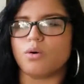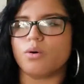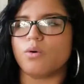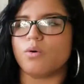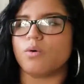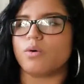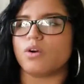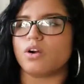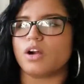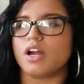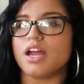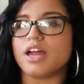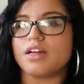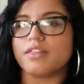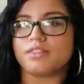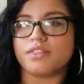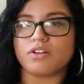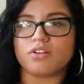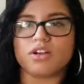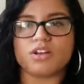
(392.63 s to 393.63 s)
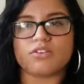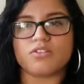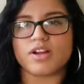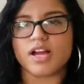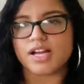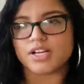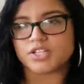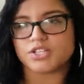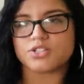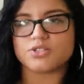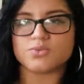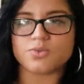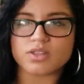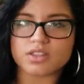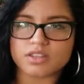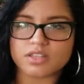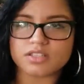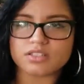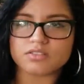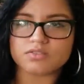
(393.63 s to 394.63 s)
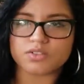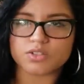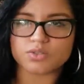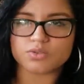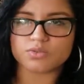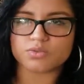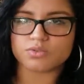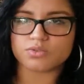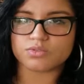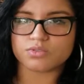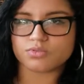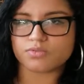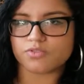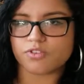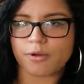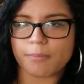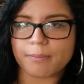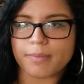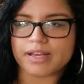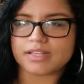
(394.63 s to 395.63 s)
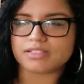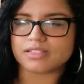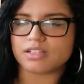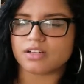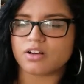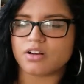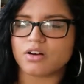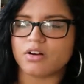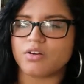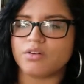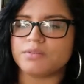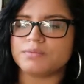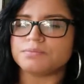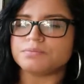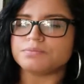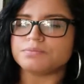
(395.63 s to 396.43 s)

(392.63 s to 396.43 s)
or their interactions with individuals from Mexico,